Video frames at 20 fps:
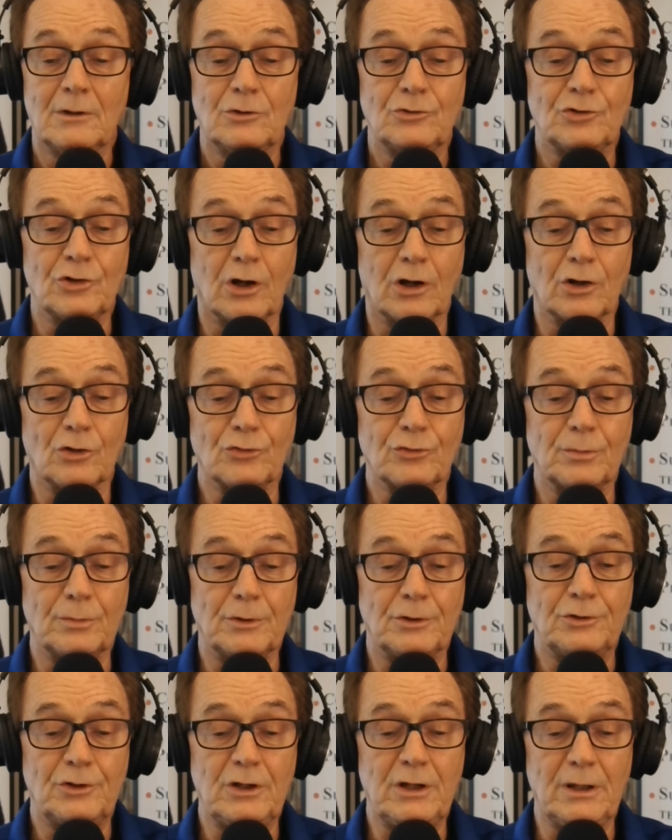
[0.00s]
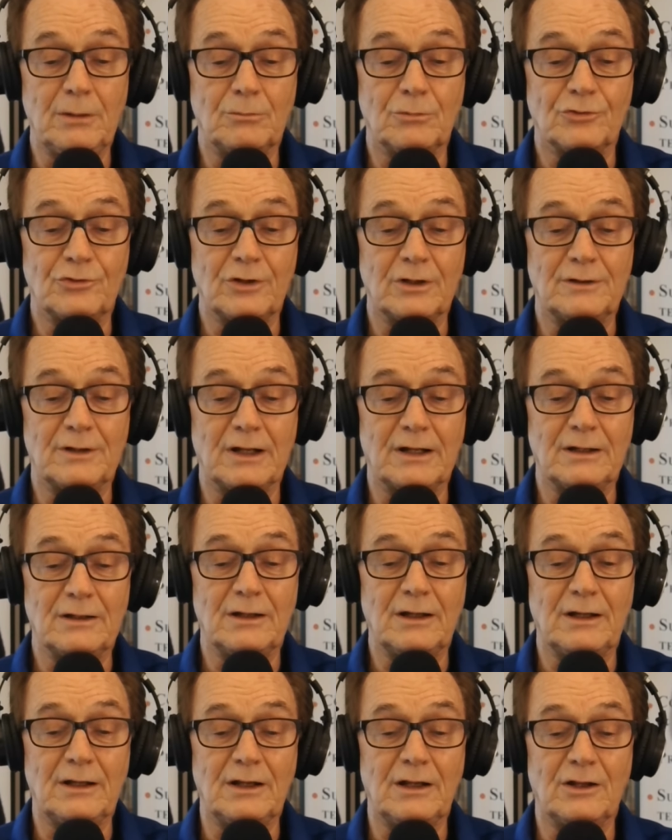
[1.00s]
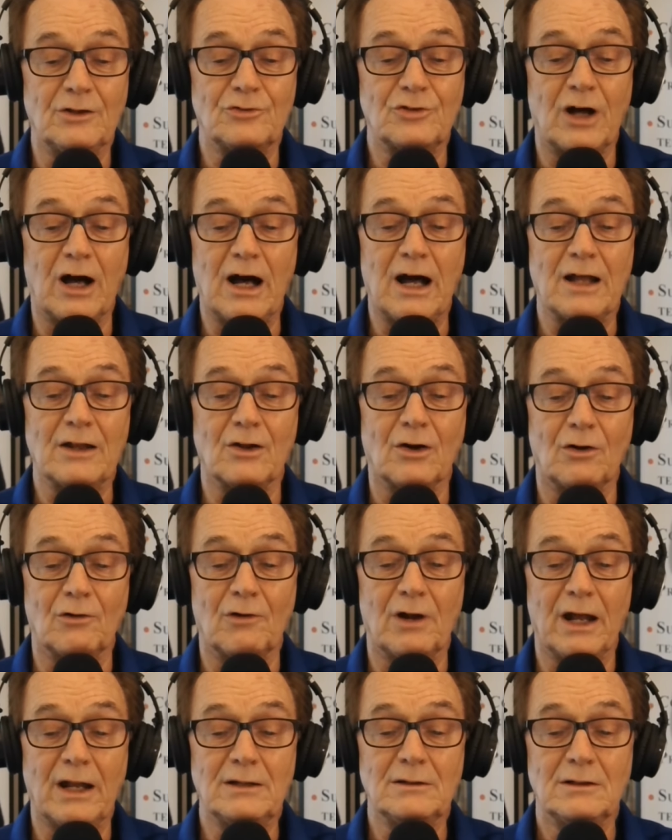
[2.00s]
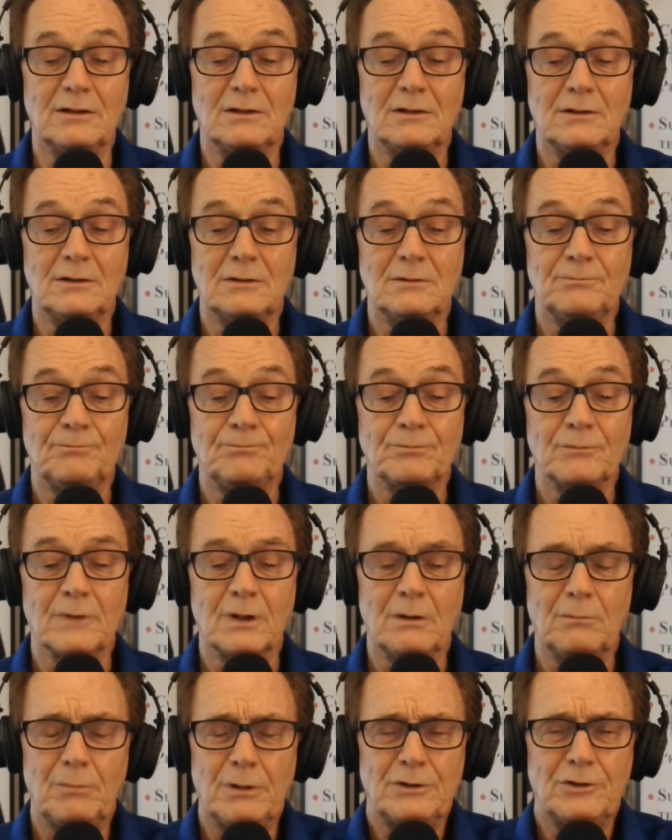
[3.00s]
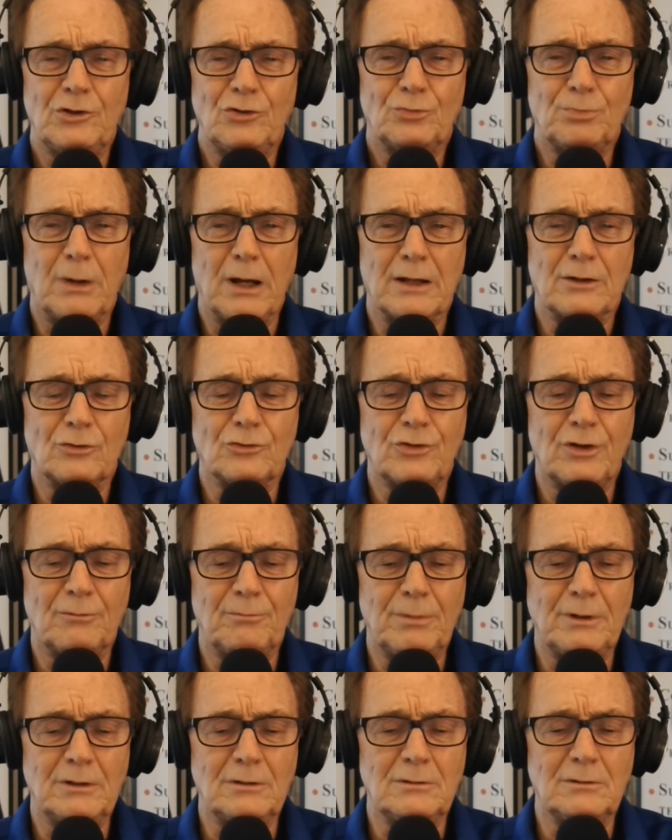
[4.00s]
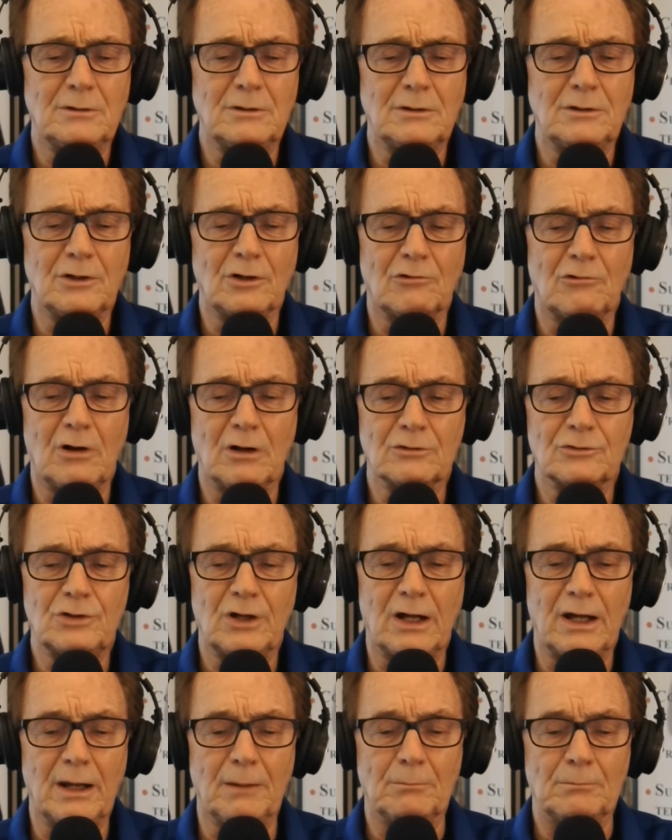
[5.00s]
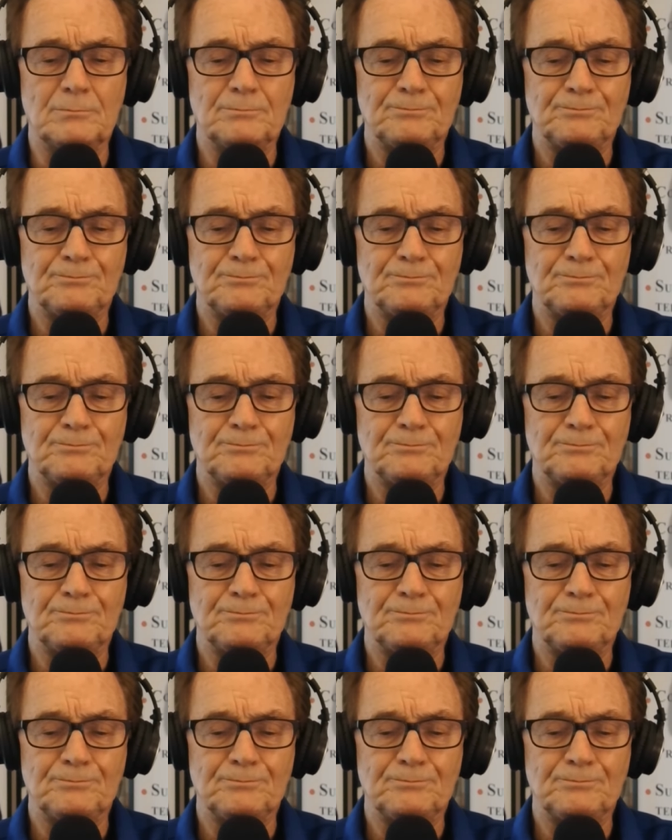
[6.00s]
Charles from the team said that it is hot, all right, but these bottles have been here a long time.